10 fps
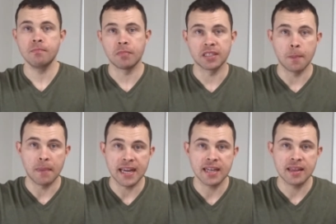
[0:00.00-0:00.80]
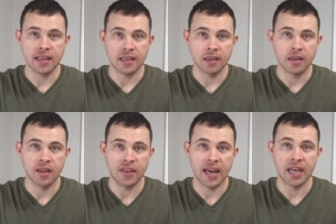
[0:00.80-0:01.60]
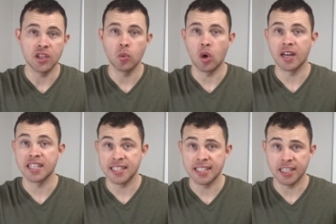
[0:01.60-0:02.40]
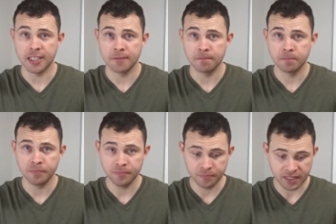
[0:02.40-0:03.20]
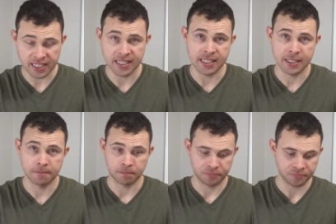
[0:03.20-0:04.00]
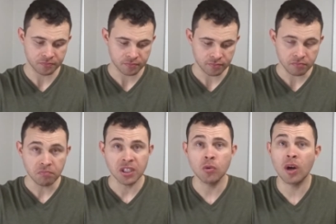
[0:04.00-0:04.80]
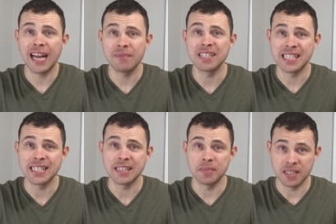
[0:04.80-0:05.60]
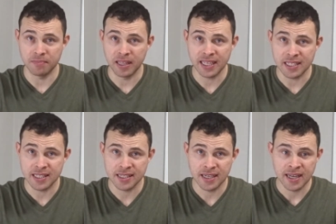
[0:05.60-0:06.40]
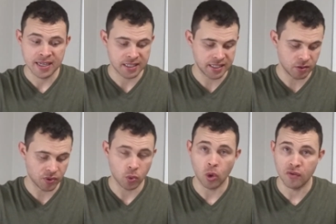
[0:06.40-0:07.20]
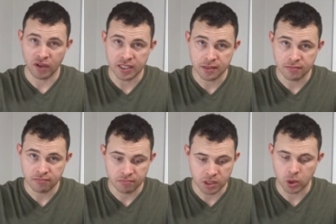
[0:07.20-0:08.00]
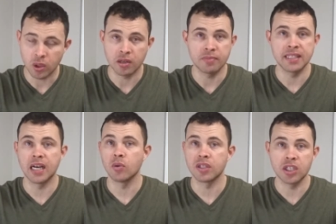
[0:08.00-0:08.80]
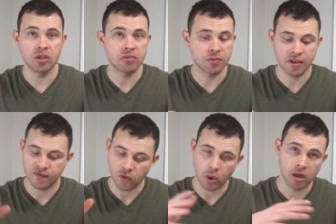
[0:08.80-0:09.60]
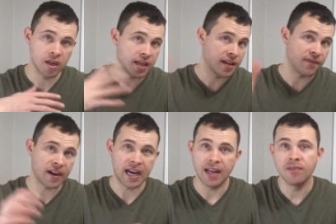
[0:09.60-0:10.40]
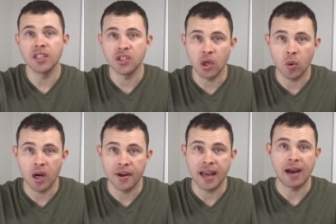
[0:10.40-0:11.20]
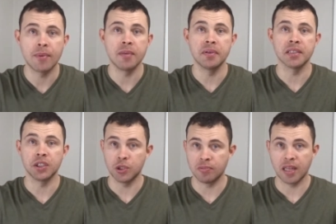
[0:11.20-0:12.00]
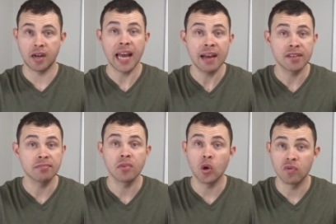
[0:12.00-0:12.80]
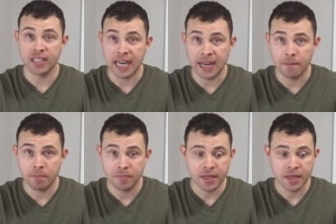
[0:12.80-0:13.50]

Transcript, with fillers: But the main thing that you want to consider is you want to have the systems in place to deal with one rental. So it could be dealt with two, three, four, five, and so on. How many buildings you plan on having over time.